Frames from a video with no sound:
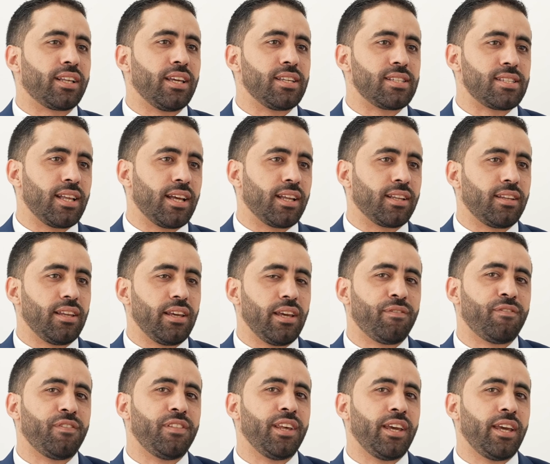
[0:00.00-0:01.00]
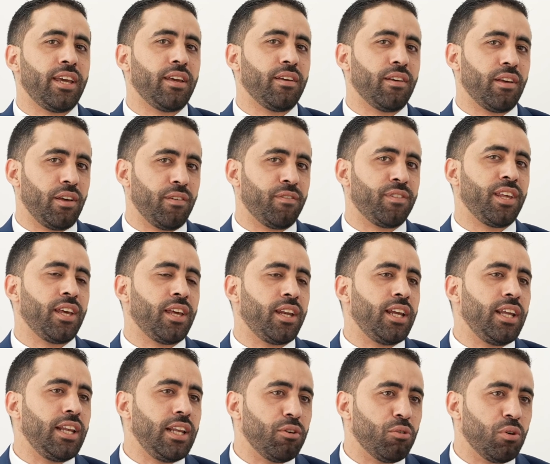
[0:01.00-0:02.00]
guess that if they
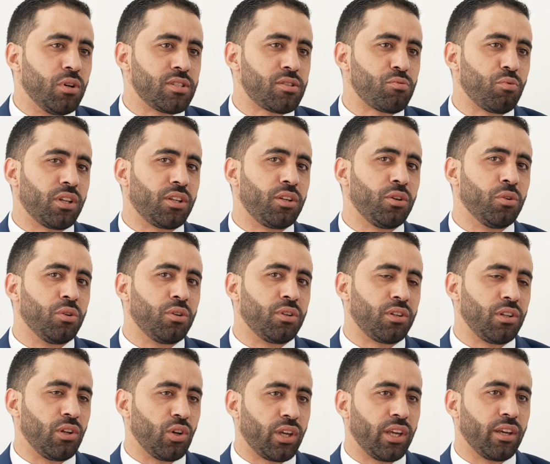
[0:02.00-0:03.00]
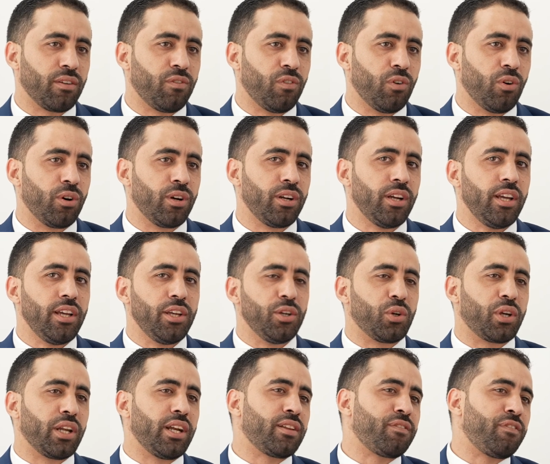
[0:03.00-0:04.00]
really want what you're looking for, you
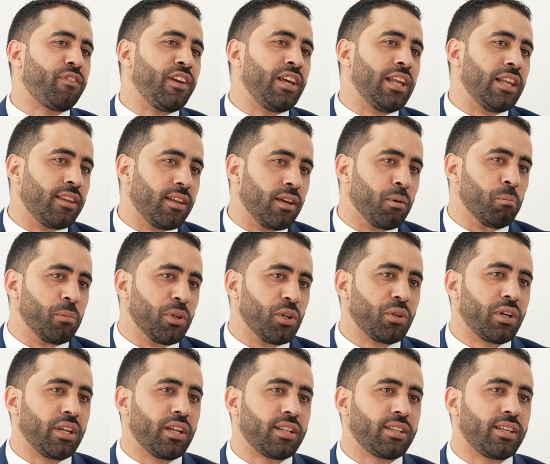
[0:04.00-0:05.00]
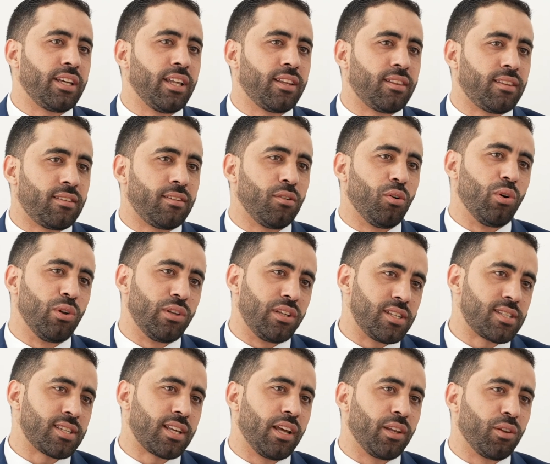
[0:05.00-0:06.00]
cannot feel them, you cannot get all
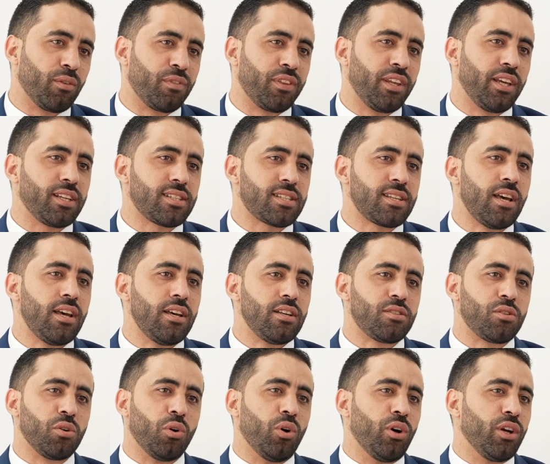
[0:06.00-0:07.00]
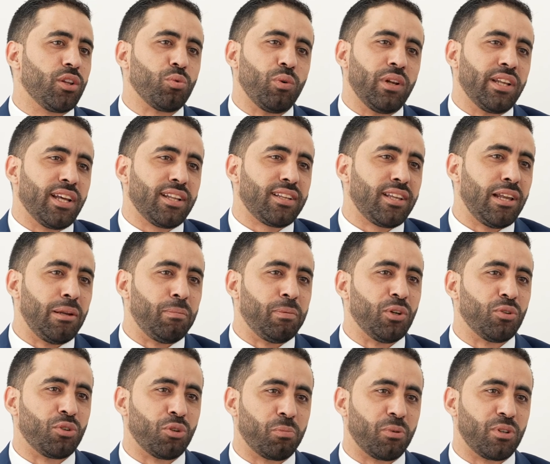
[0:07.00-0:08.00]
these kind of things. So it will not help
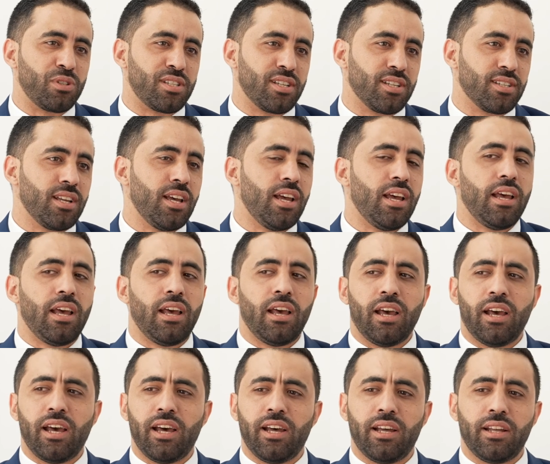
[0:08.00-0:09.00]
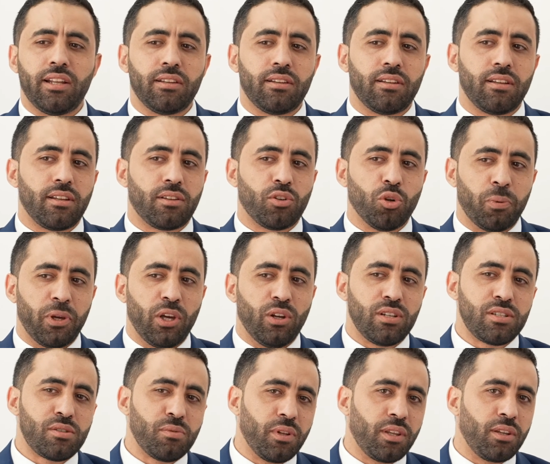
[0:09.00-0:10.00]
you to process. And to be
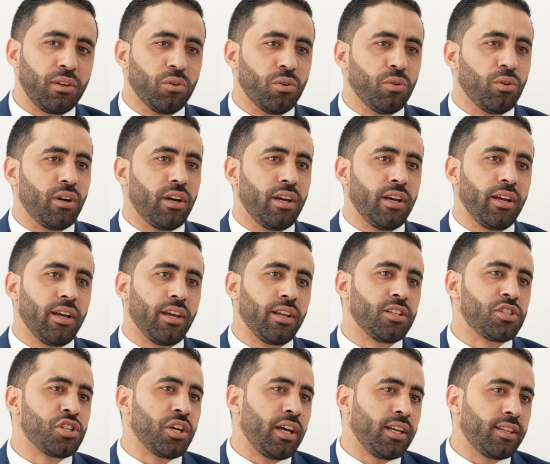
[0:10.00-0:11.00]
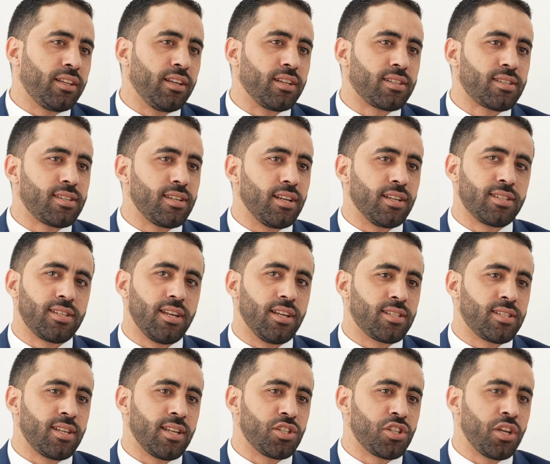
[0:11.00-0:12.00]
honest with you, in GITEX,
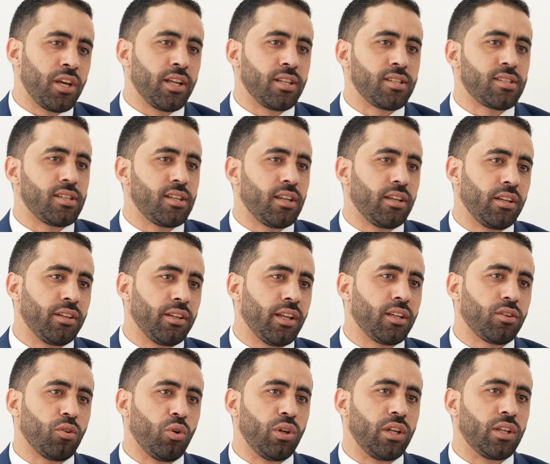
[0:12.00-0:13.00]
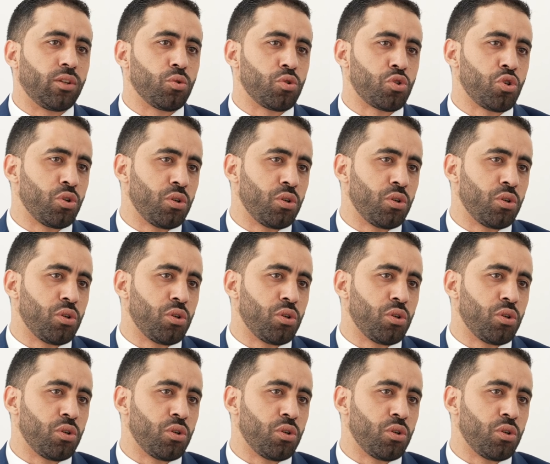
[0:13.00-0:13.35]
it's a chance not only to